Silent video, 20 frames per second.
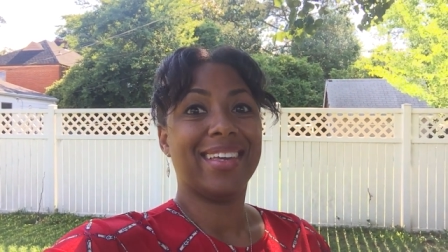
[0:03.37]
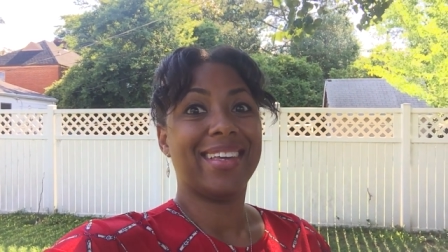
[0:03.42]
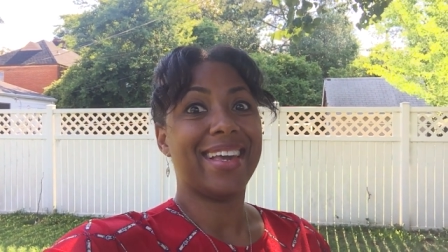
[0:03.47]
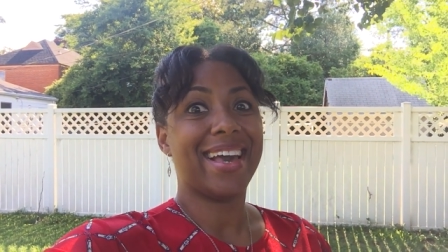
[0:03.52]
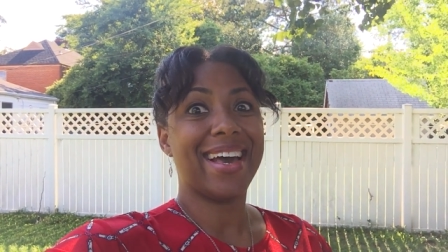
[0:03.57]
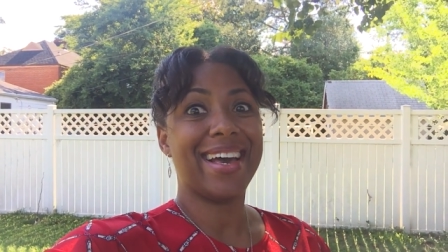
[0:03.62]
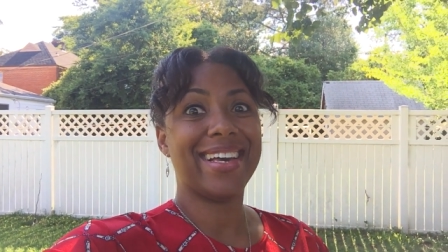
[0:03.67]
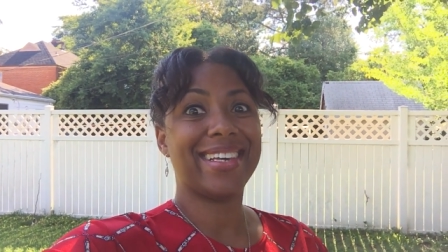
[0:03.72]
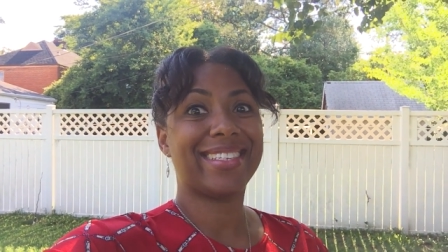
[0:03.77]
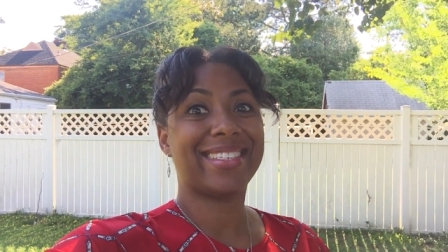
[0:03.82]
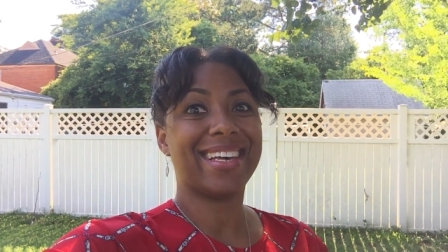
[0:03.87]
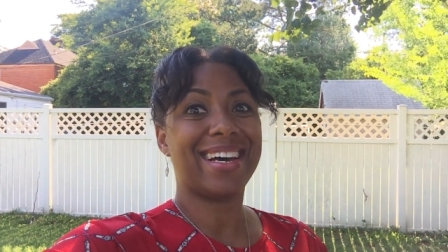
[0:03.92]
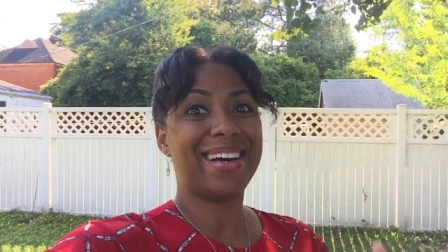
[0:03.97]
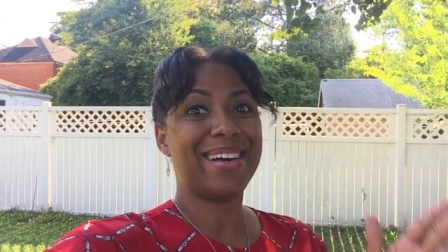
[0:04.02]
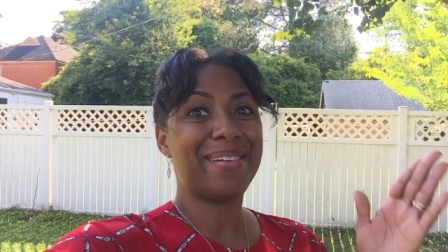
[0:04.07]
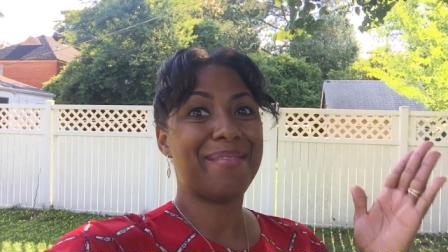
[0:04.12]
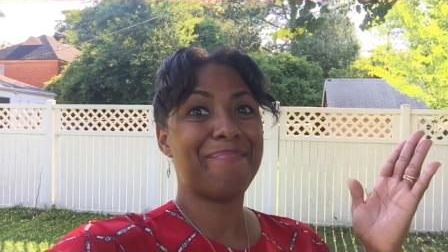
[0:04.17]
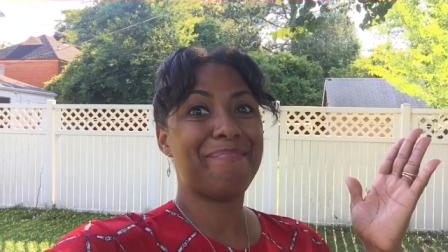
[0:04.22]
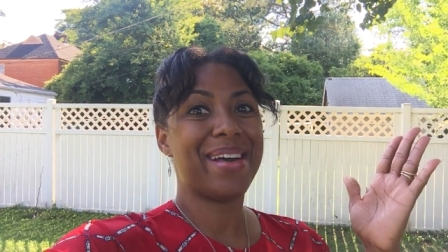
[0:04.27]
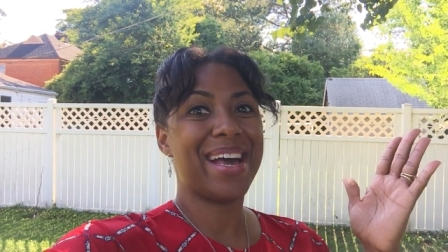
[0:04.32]
Yes,
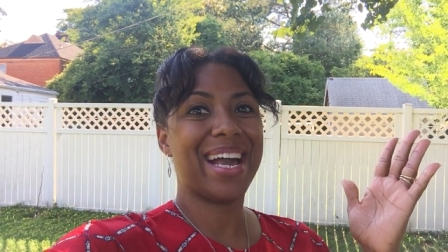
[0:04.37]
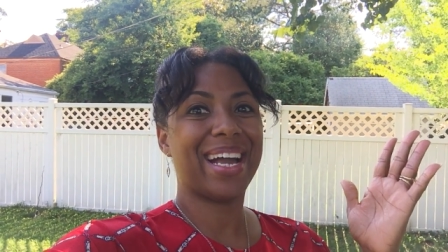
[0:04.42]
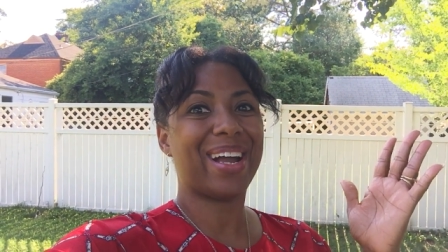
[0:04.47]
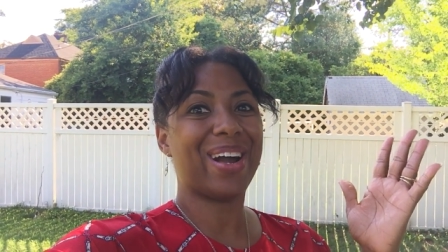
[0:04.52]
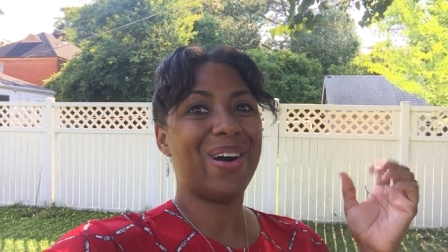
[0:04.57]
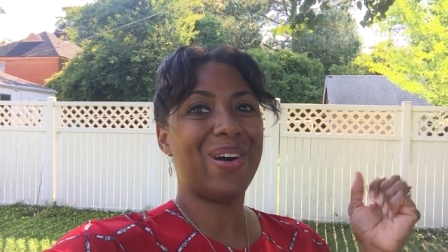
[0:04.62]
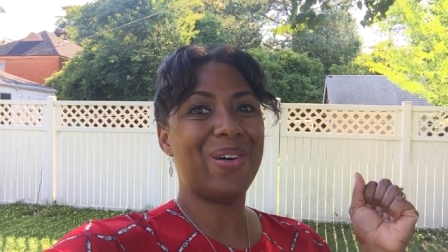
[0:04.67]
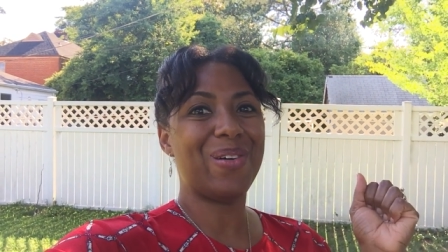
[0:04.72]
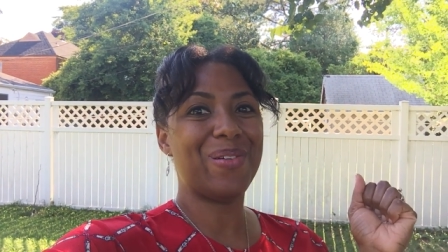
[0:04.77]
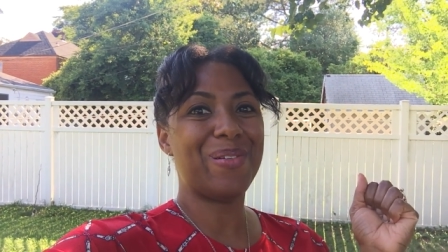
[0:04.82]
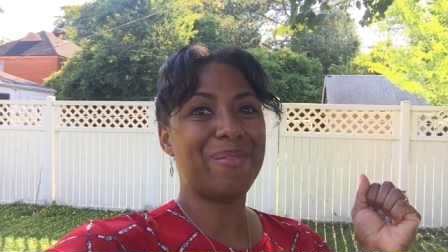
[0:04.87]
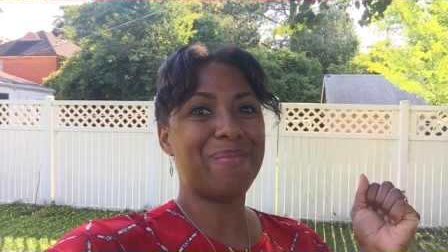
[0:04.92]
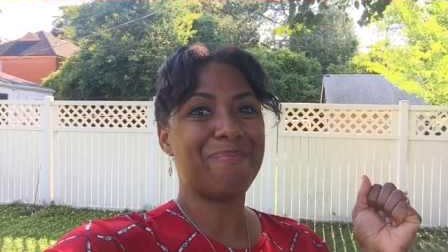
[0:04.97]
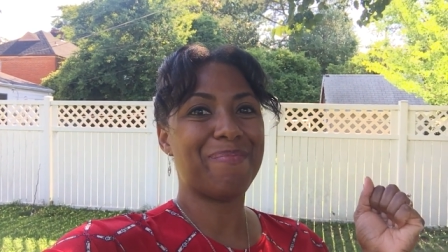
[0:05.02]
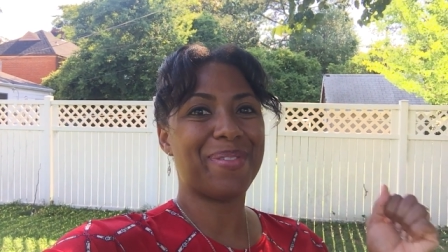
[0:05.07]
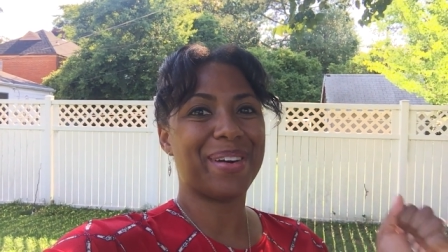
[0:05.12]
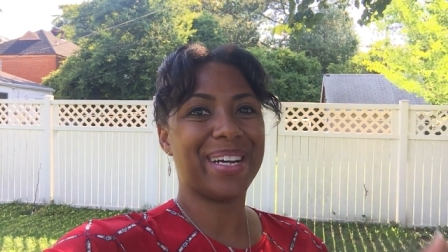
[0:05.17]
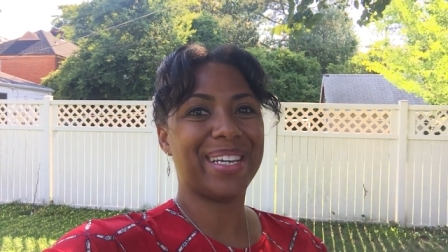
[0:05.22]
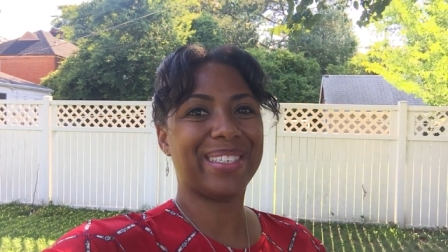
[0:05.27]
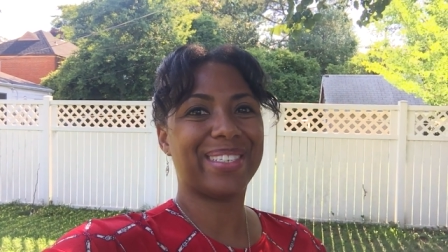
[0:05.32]
I'm back
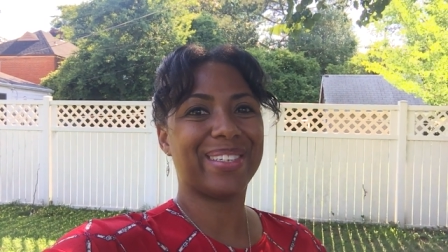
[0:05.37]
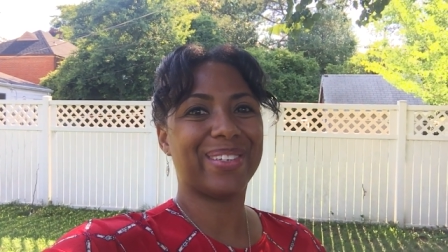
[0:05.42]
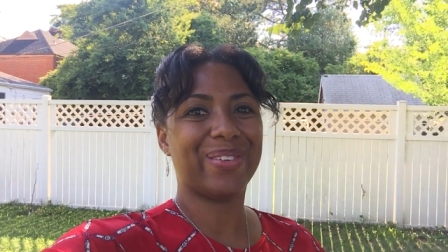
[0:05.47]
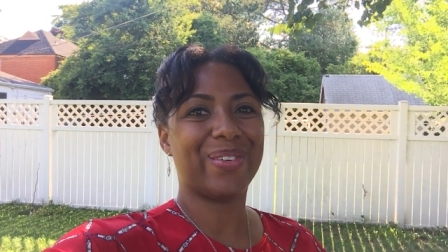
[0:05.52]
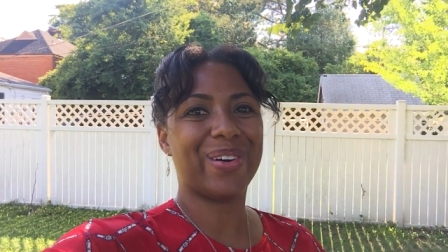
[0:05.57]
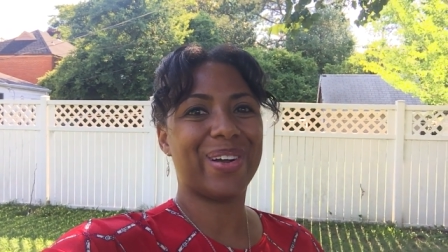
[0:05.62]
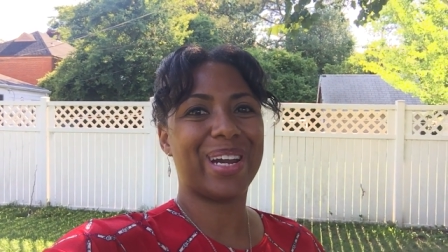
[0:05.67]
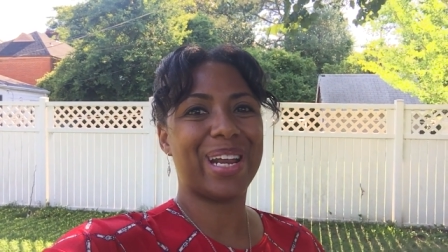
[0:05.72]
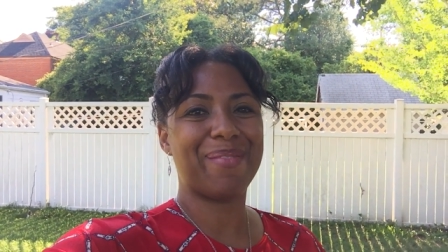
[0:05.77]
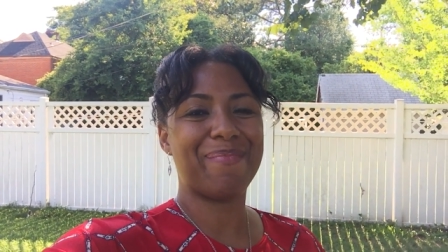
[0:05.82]
home, praise the Lord.